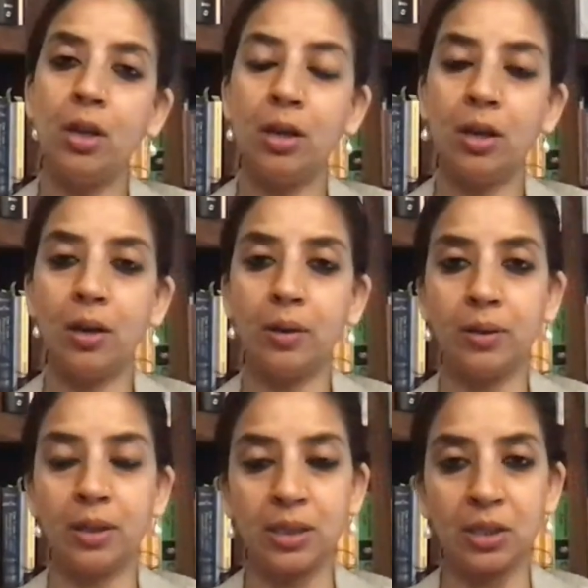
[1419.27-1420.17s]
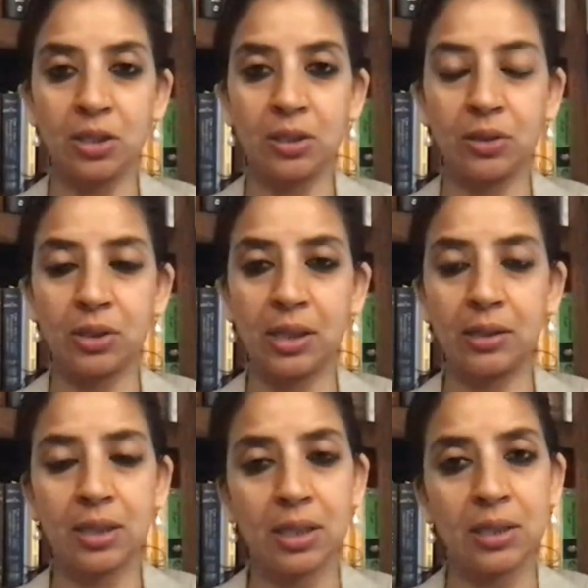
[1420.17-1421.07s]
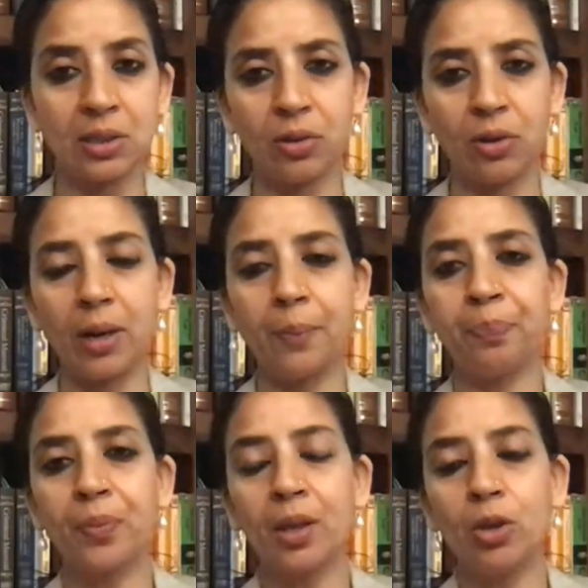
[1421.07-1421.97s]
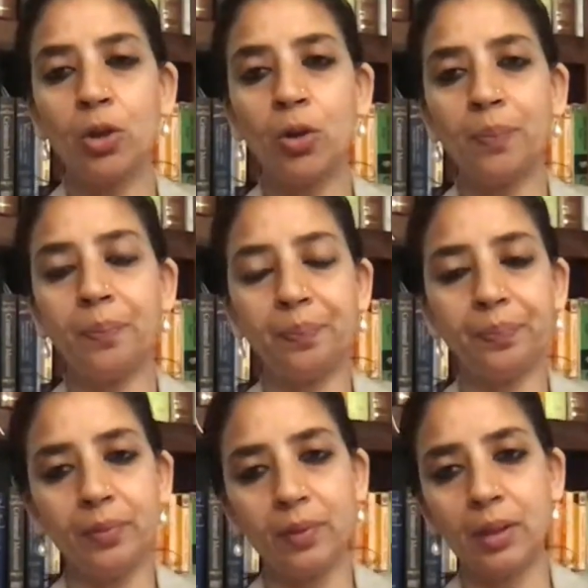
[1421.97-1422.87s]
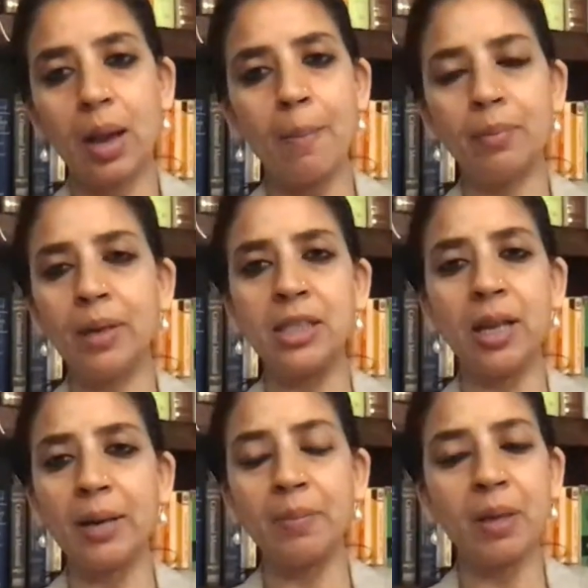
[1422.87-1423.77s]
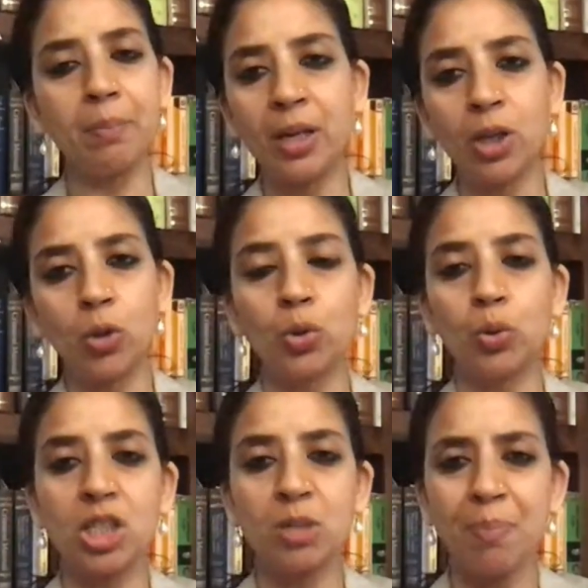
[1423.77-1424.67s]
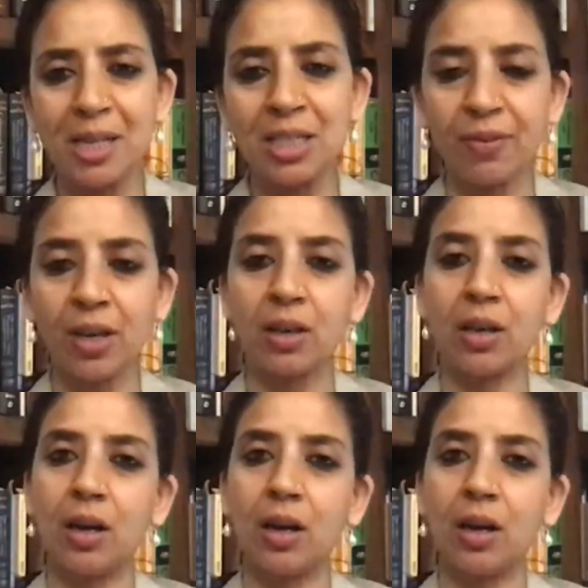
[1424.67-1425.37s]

the citizenry. Let me bring you to the specific